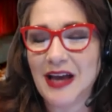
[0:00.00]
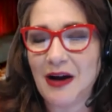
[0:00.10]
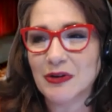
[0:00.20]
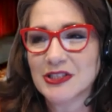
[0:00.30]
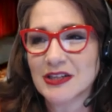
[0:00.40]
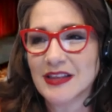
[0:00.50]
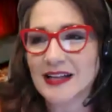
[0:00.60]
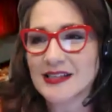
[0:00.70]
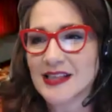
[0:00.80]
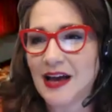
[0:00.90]
Yeah, well,
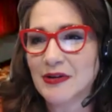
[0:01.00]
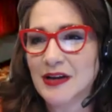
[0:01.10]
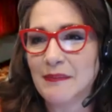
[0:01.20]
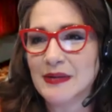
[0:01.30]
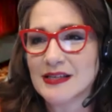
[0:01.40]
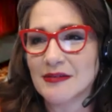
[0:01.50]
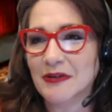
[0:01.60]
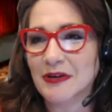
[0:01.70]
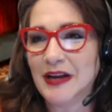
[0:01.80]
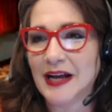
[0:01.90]
that's that would not be something
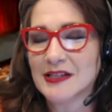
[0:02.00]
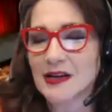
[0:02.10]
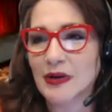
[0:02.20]
we would answer.